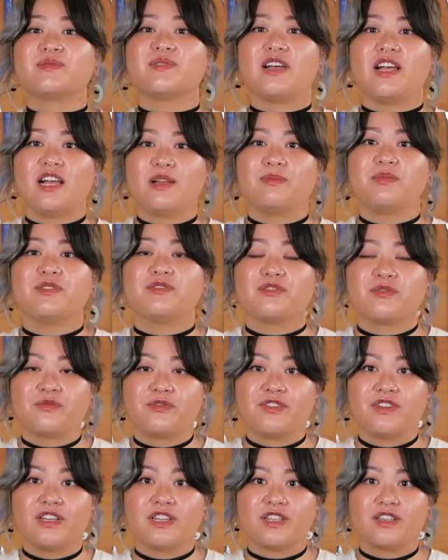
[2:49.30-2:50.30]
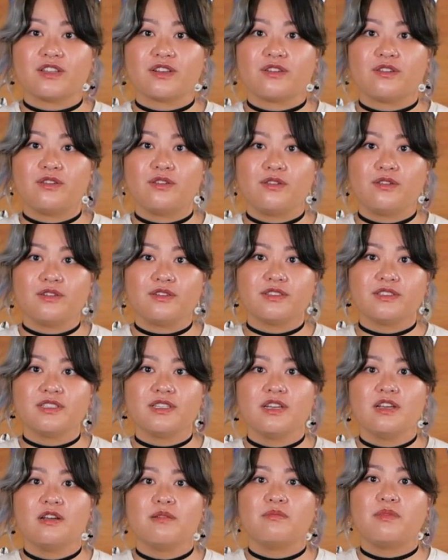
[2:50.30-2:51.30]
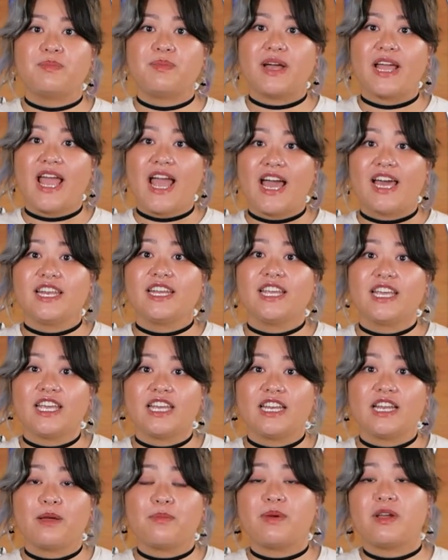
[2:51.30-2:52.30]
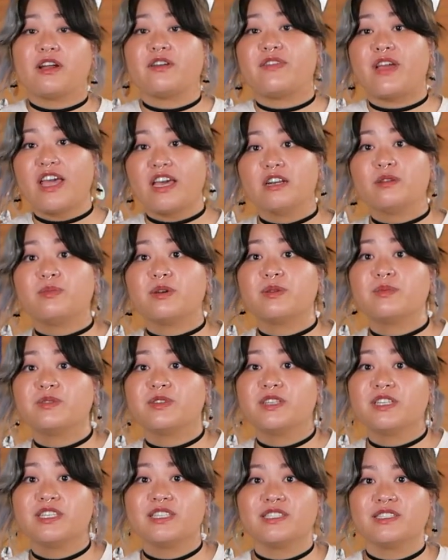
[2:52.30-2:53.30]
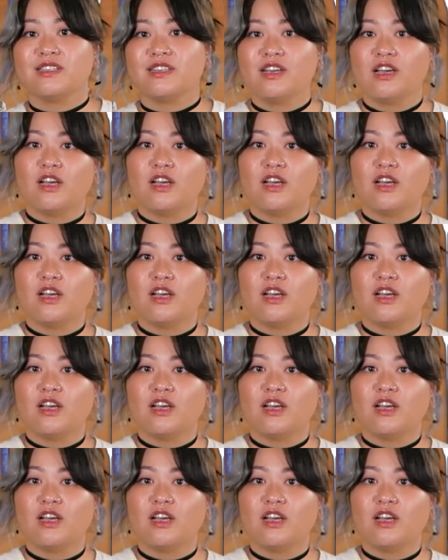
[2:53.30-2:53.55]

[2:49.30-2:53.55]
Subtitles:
will help you from feeling the cold, but by adding in a pair of handlebar booties,